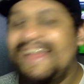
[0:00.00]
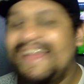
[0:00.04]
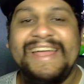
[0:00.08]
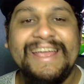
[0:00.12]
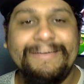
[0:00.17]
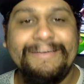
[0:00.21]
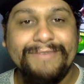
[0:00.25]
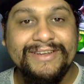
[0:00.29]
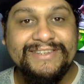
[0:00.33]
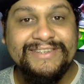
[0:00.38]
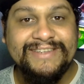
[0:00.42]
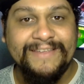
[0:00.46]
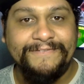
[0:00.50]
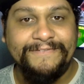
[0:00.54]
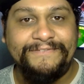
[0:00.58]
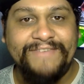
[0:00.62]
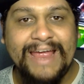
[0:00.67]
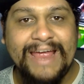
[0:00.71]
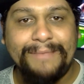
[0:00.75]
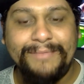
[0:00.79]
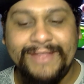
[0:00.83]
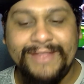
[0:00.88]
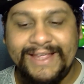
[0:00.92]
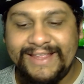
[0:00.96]
in which the
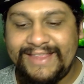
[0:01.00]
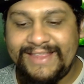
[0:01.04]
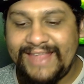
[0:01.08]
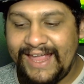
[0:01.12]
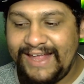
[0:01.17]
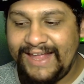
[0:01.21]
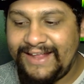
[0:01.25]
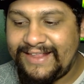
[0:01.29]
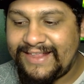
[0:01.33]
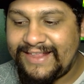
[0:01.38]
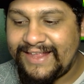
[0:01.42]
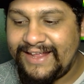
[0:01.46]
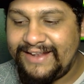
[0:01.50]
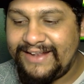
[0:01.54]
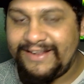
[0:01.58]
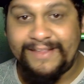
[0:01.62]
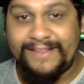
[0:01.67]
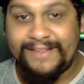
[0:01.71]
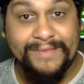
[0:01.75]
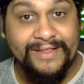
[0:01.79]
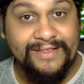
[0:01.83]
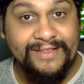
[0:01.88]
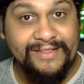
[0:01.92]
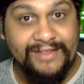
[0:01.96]
family takes in this
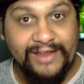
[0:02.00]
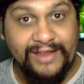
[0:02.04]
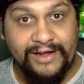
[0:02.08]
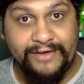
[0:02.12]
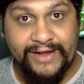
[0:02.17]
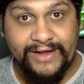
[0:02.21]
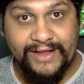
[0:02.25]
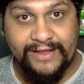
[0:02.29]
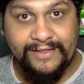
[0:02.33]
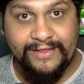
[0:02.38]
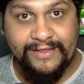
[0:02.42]
mysterious